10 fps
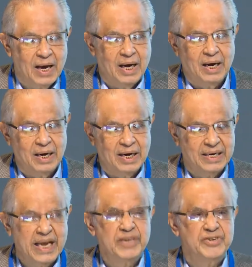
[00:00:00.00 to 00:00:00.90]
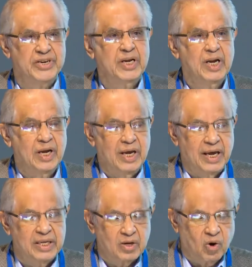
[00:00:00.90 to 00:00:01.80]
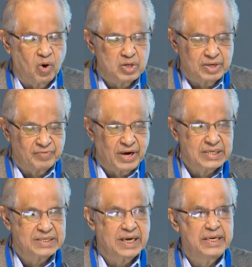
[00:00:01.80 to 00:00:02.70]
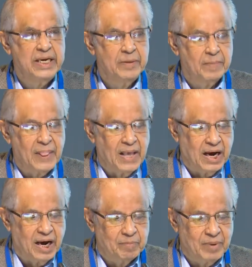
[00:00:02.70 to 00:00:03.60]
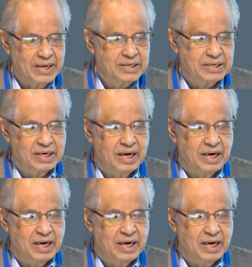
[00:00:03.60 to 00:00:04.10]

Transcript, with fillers: uh, attention in the course of our study. Uh, but